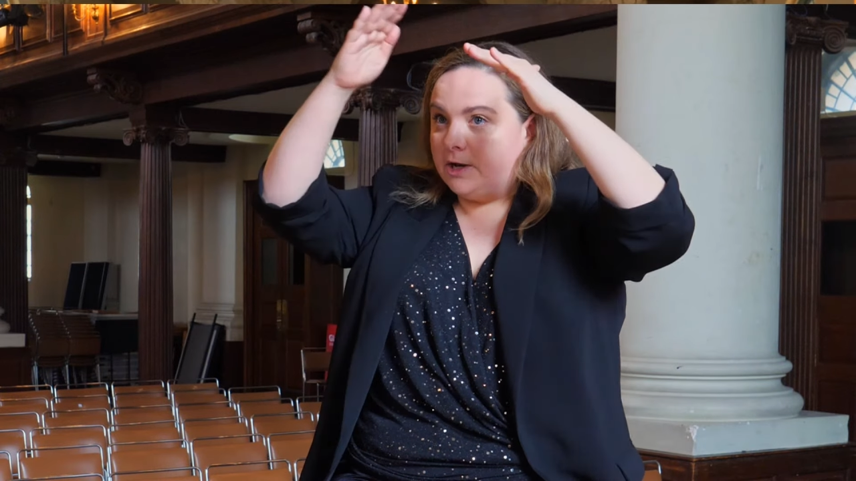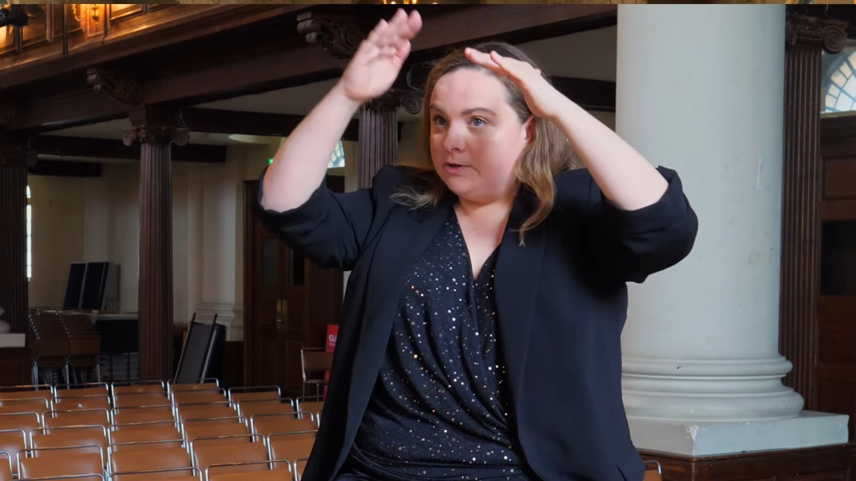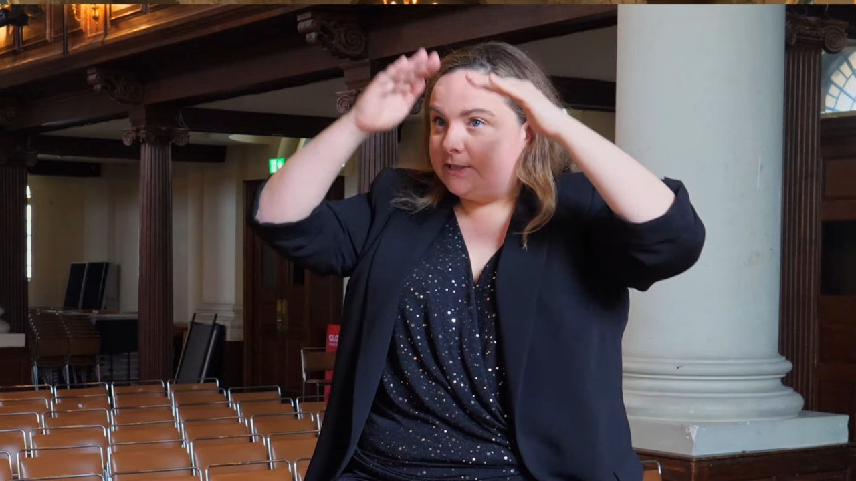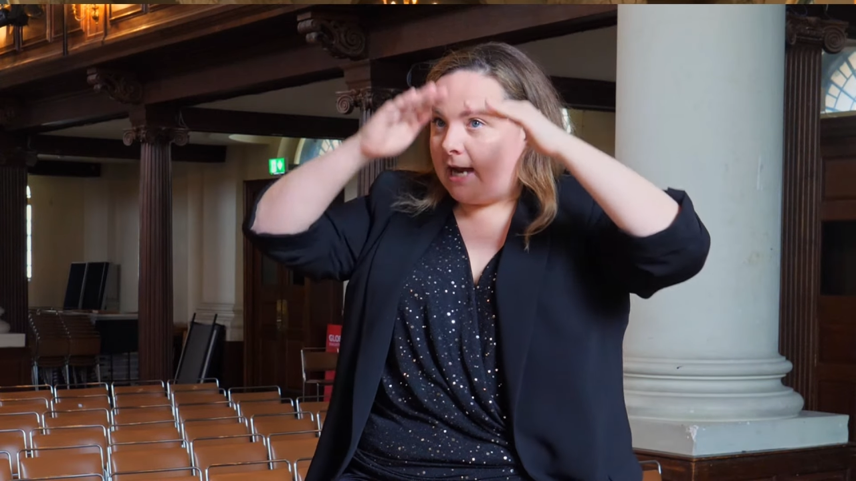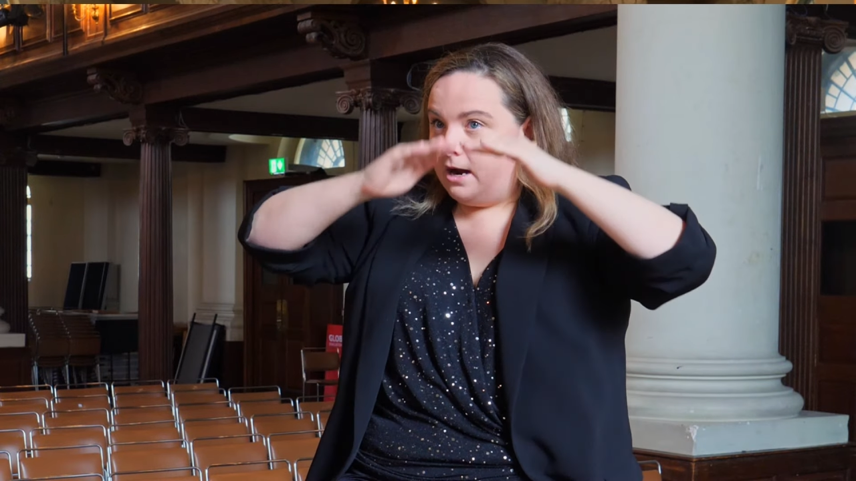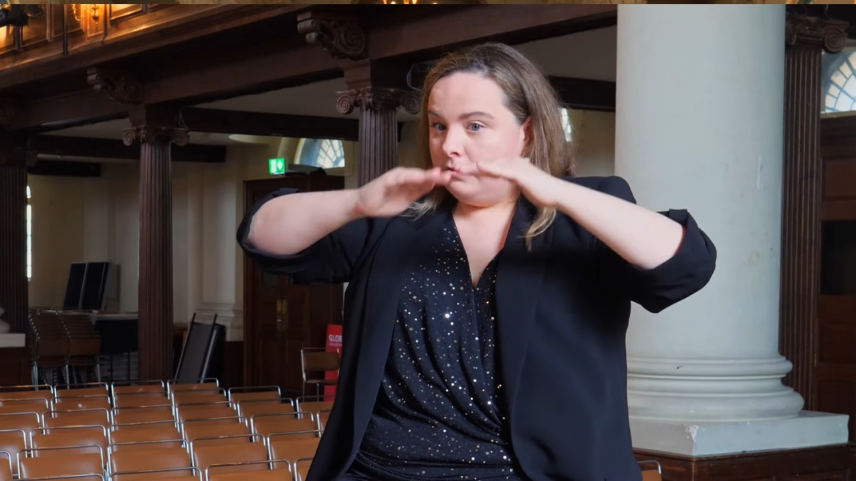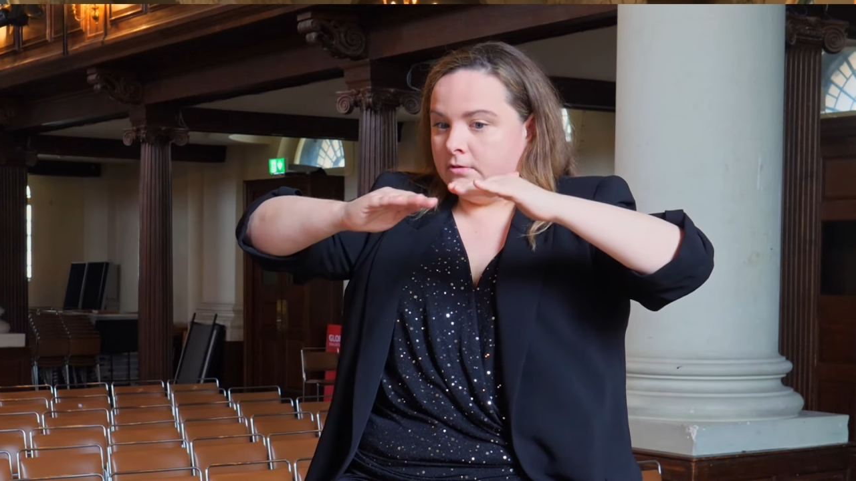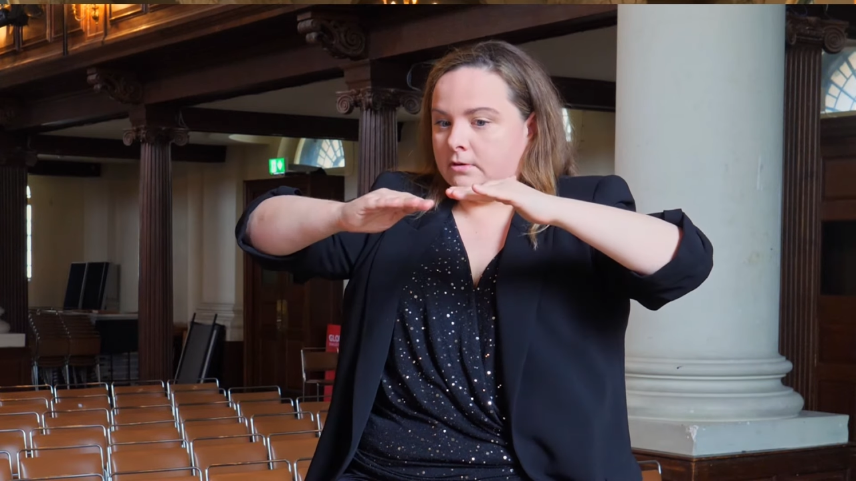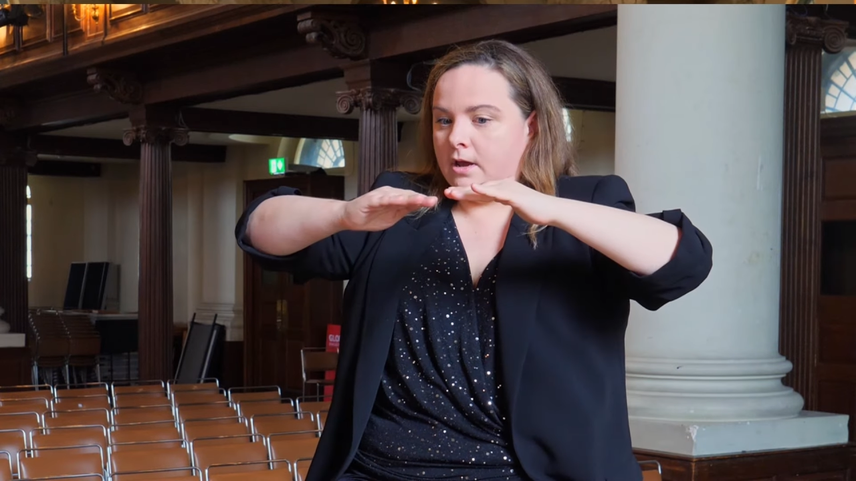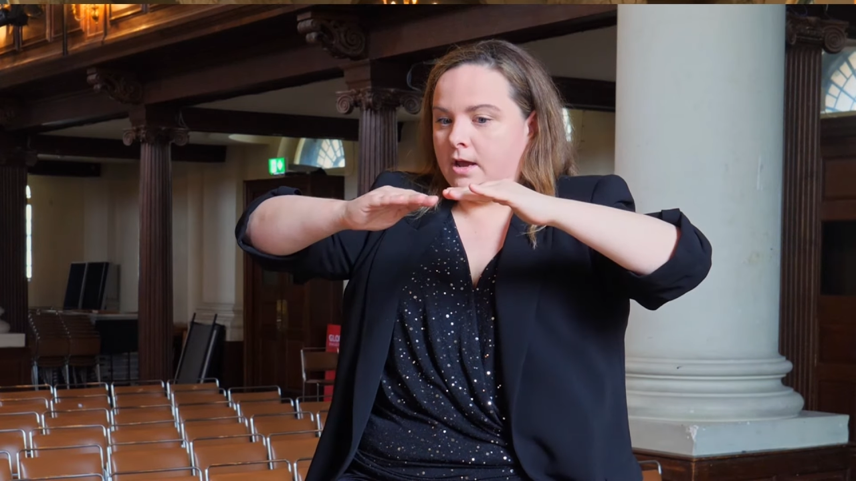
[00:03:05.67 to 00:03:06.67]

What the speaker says: go down